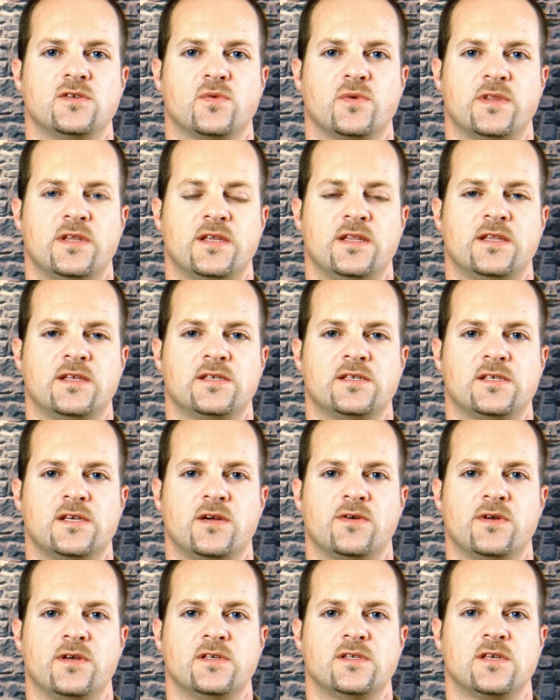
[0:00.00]
within this
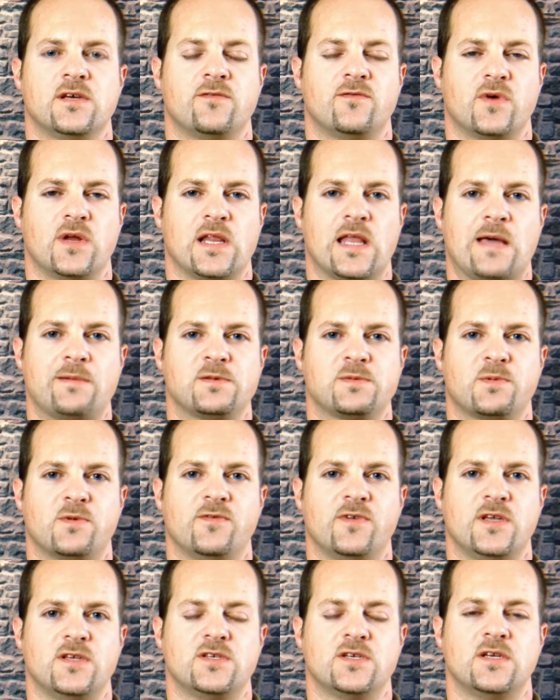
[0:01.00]
series of relapse
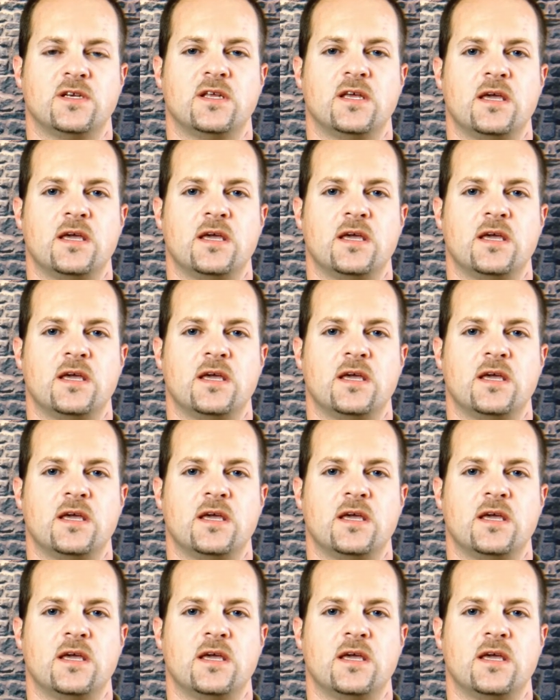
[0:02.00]
prevention